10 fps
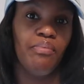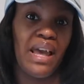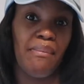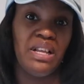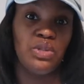
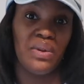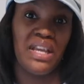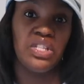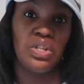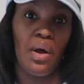babies when
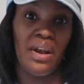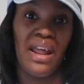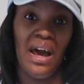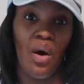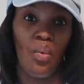they're
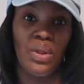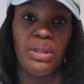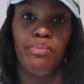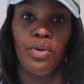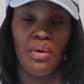starting out with
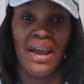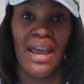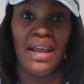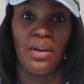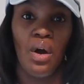the
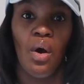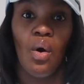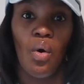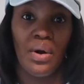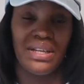pureed
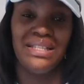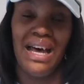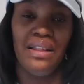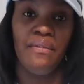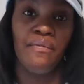or the
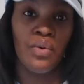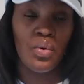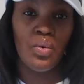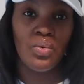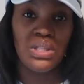solid
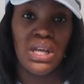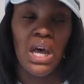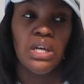foods.